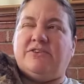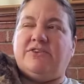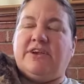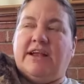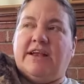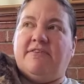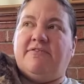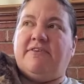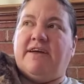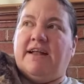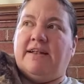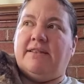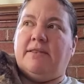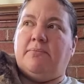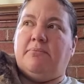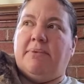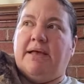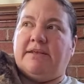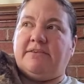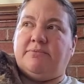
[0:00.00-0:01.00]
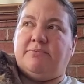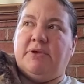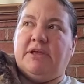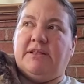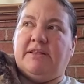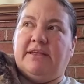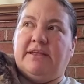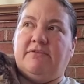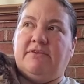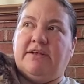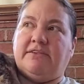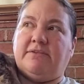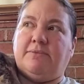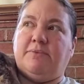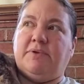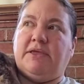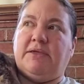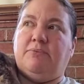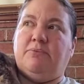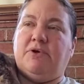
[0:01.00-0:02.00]
trying to find the best pickling
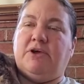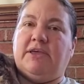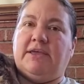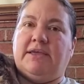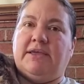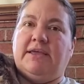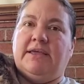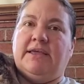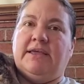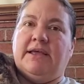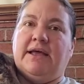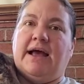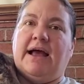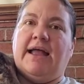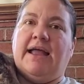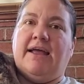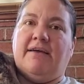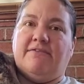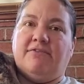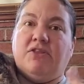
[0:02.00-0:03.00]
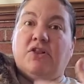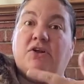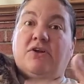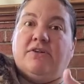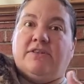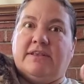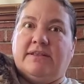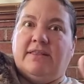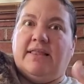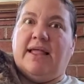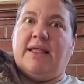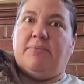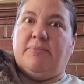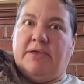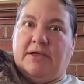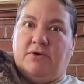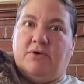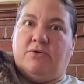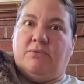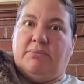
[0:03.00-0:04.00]
recipe, but I have learned to like
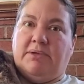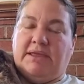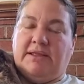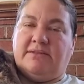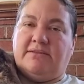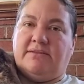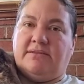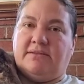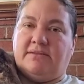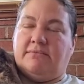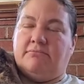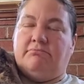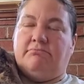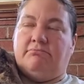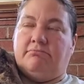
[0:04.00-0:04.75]
pickled beets.